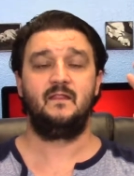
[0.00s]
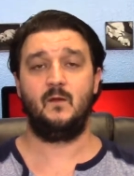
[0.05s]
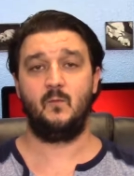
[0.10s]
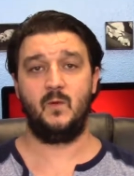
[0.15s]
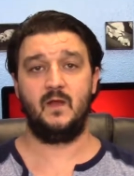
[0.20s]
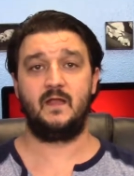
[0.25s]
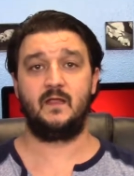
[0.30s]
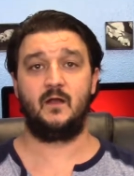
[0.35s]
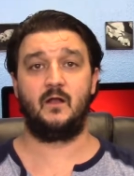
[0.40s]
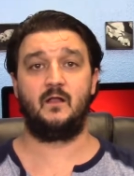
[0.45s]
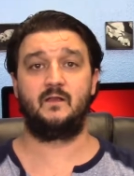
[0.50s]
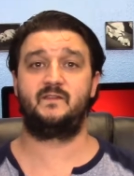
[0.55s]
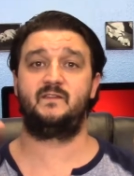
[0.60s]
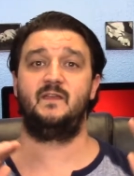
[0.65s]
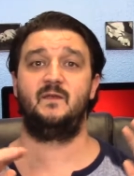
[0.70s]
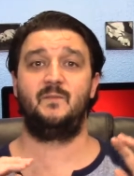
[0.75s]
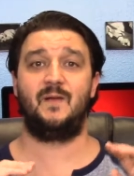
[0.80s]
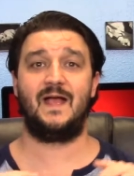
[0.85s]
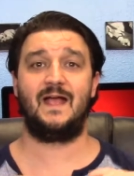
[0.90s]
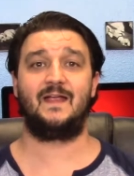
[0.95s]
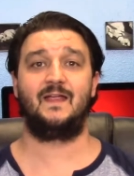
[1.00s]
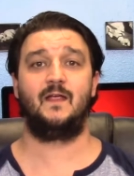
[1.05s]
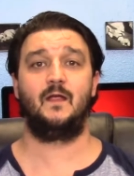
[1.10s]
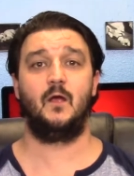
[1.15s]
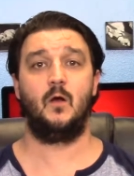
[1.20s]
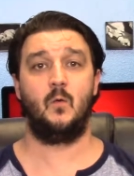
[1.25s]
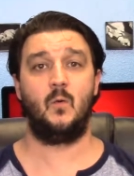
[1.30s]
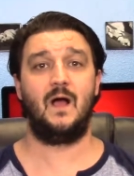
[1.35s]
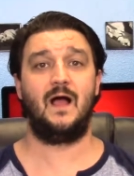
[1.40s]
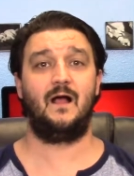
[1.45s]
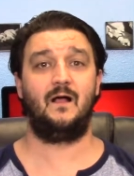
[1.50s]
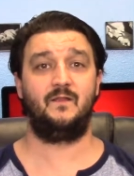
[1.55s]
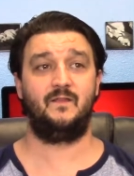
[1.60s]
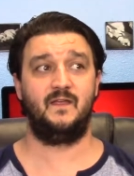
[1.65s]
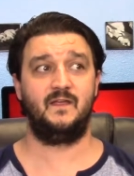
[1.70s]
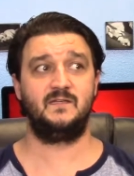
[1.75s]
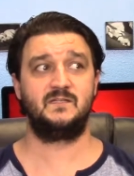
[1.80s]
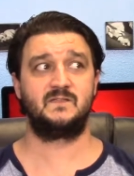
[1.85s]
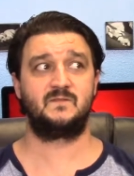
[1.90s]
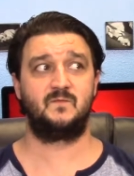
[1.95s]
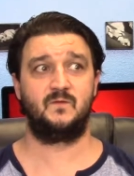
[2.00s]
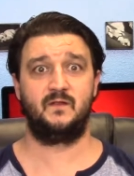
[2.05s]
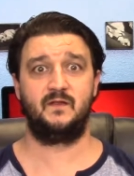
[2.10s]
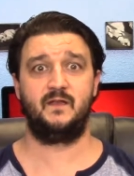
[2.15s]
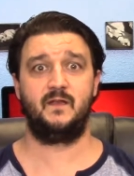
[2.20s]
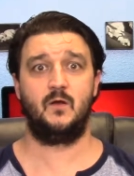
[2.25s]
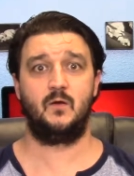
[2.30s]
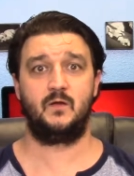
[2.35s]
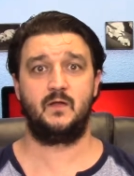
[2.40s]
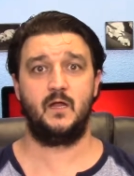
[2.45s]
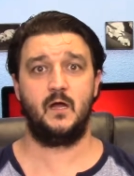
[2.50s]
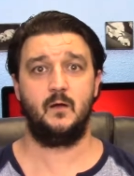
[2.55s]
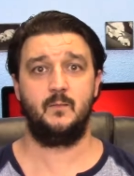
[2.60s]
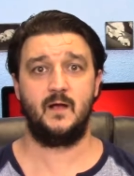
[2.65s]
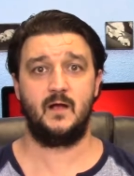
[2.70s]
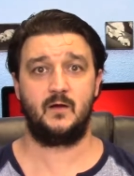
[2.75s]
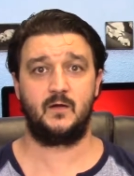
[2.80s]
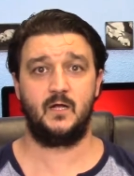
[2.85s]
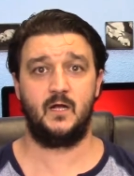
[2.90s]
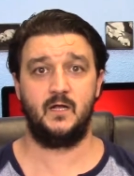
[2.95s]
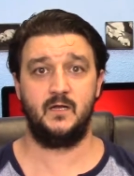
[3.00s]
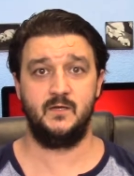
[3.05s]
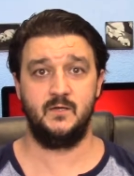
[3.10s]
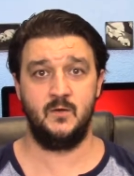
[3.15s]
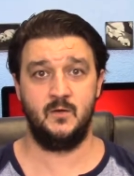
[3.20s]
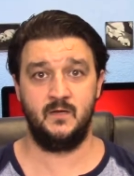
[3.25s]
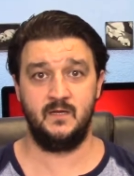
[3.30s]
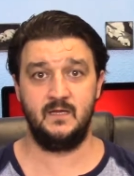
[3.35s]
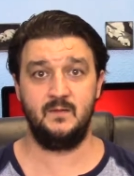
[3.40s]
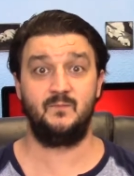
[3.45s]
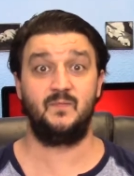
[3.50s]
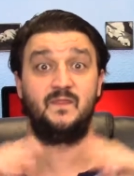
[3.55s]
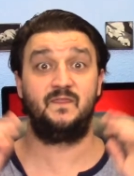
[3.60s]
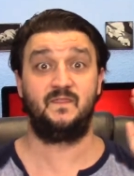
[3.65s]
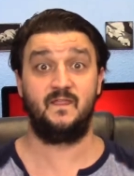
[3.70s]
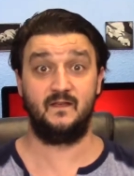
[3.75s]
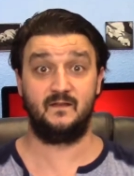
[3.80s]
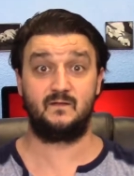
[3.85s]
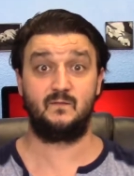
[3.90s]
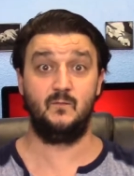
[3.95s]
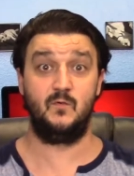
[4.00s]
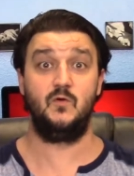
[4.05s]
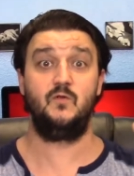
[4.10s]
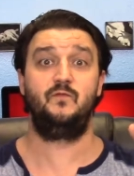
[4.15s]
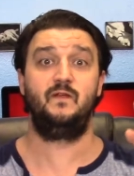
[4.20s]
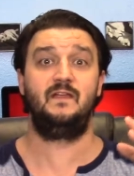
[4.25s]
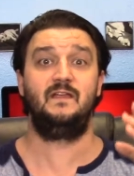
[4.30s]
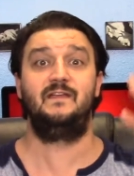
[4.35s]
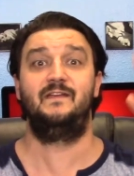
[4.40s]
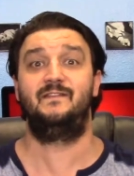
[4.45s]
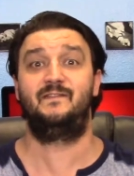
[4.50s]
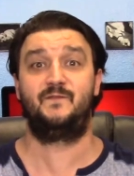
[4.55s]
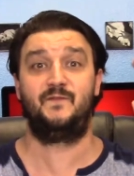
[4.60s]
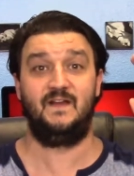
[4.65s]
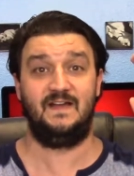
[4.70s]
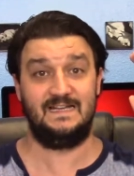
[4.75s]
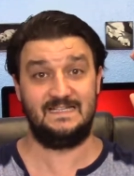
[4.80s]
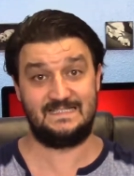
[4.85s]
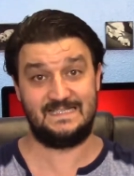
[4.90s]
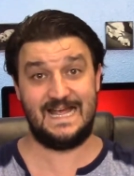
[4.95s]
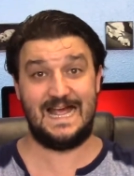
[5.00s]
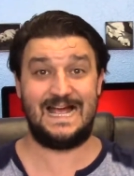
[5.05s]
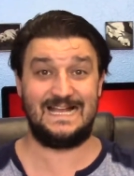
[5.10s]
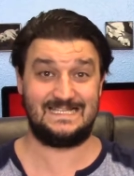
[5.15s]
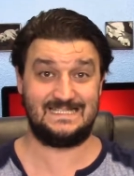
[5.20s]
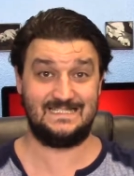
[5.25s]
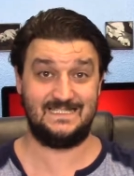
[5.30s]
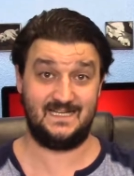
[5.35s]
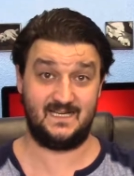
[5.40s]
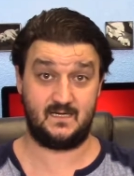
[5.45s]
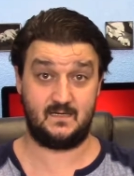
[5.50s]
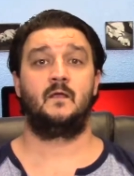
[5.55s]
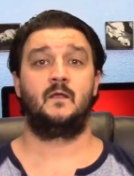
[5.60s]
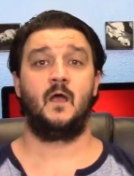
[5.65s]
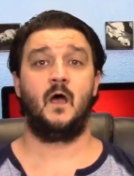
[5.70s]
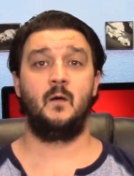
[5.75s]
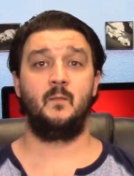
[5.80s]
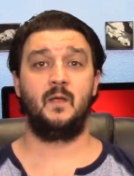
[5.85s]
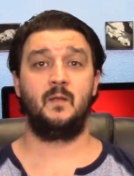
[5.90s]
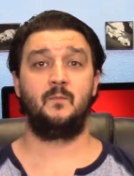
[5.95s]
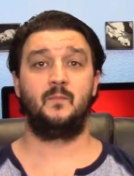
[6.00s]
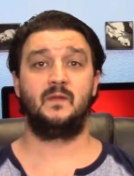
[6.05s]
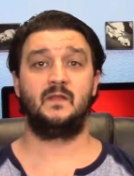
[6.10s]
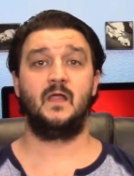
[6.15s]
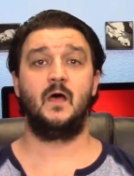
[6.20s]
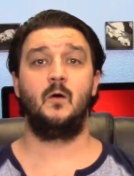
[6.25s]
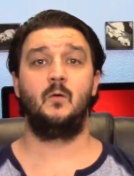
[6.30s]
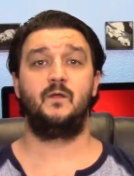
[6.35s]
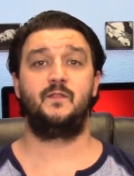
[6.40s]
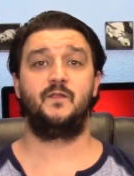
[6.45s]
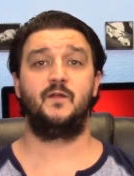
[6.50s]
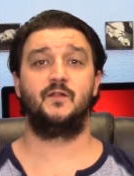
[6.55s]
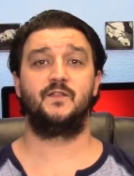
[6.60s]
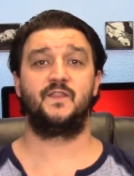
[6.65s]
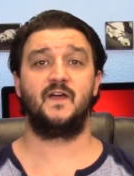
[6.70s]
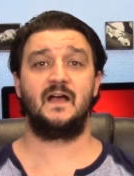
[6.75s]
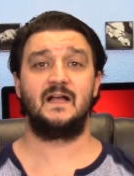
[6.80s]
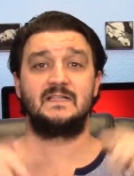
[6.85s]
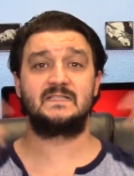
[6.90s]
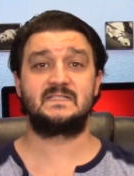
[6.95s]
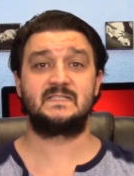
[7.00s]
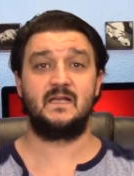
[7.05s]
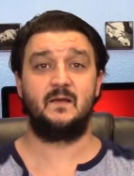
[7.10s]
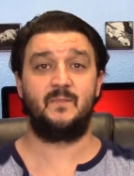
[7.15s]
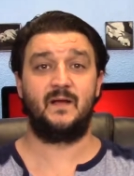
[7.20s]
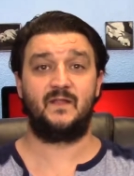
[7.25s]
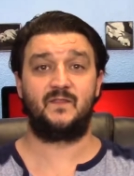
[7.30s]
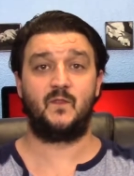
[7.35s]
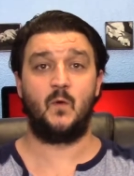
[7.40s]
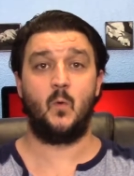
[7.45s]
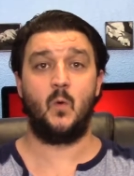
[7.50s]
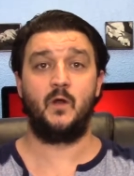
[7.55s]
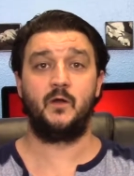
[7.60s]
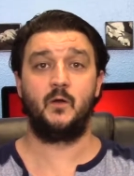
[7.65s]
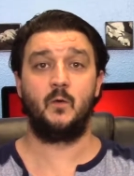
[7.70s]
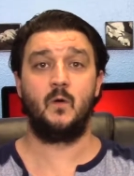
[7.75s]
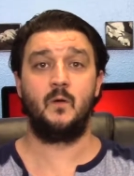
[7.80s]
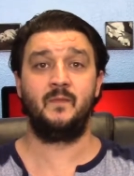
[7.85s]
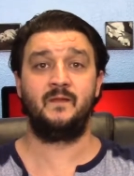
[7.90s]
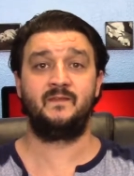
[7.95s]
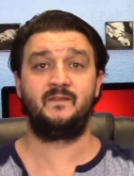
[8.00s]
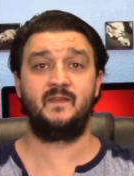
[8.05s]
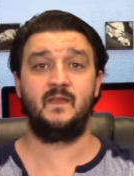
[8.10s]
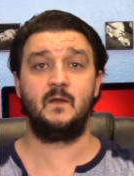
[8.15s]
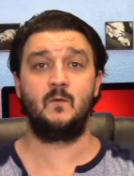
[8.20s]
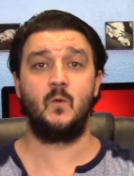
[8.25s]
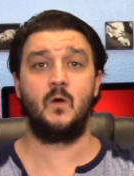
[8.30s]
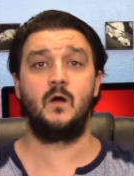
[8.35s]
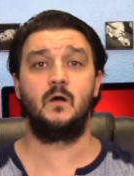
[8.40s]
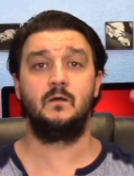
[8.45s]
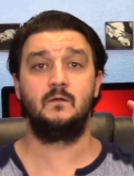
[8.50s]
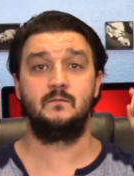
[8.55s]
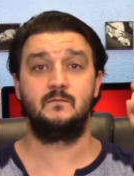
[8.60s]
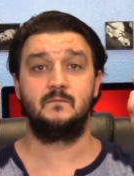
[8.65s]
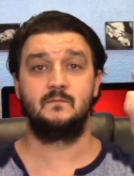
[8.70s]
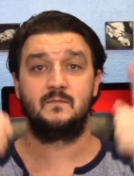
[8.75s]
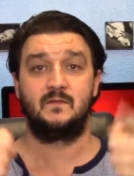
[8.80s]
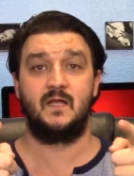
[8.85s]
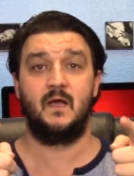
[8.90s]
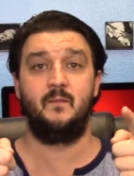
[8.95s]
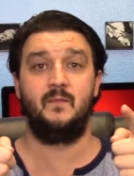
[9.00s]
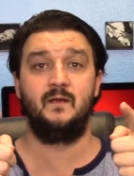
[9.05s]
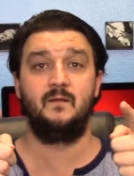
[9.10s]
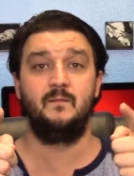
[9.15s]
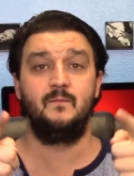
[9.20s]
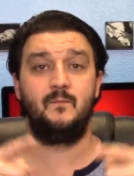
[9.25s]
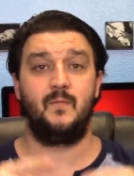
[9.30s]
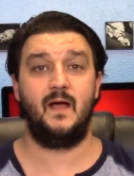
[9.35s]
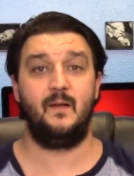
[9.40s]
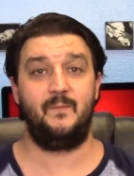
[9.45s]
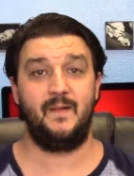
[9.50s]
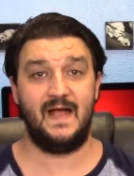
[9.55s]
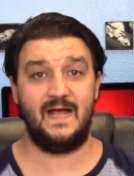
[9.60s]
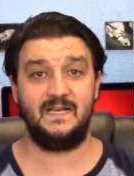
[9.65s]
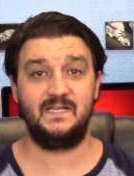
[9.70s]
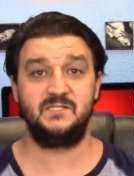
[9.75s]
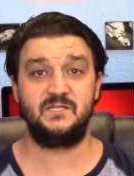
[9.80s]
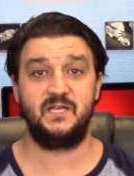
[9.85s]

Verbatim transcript: that we can all sit back and go, wow, they just really don't care about continuity, but this movie is fantastic. Comment below with your thoughts about the Wonder Woman sequel coming by Patty